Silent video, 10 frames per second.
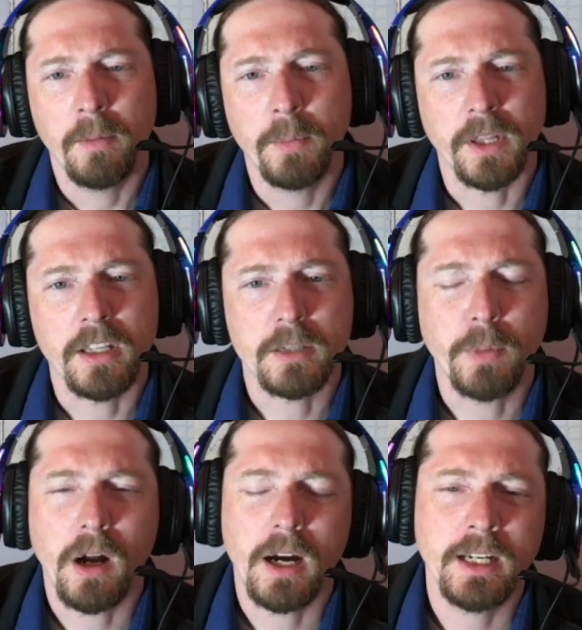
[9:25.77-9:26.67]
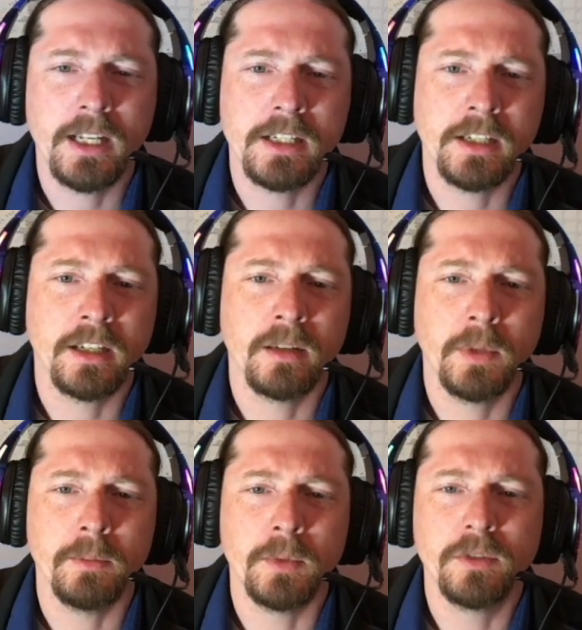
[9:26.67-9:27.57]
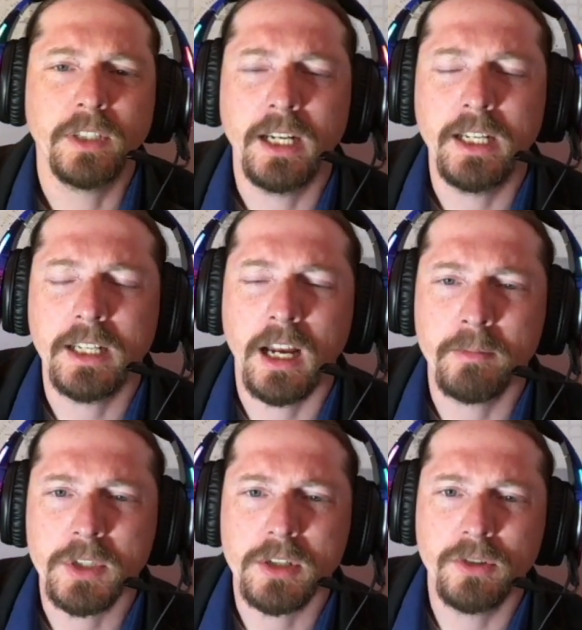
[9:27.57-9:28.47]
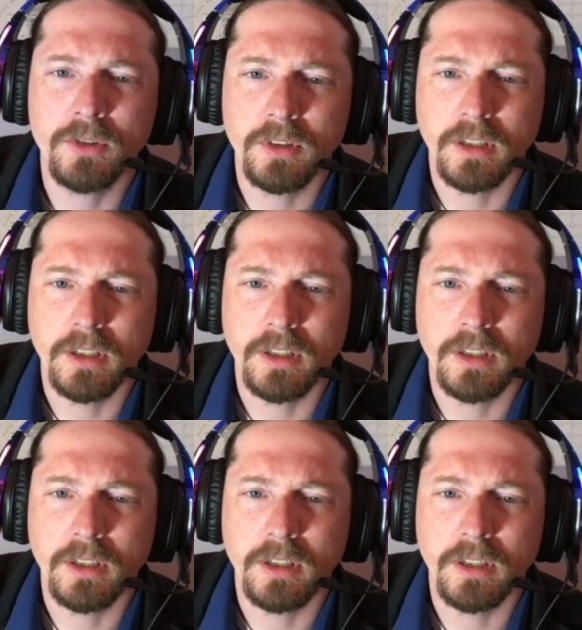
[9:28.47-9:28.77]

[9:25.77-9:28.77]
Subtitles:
But this pawn isn't going to be moving anytime soon.